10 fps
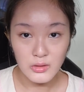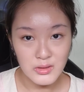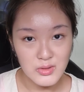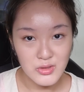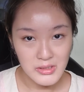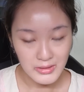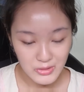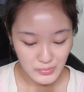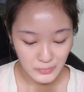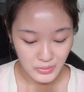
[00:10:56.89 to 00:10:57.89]
because usually I
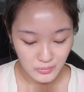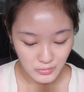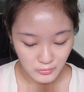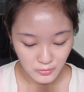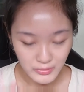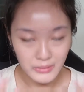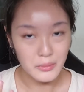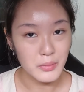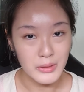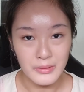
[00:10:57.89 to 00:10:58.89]
use my big mirror when I'm
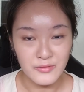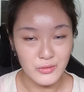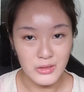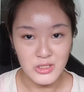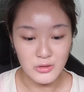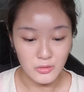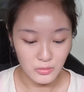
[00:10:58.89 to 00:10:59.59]
applying my foundation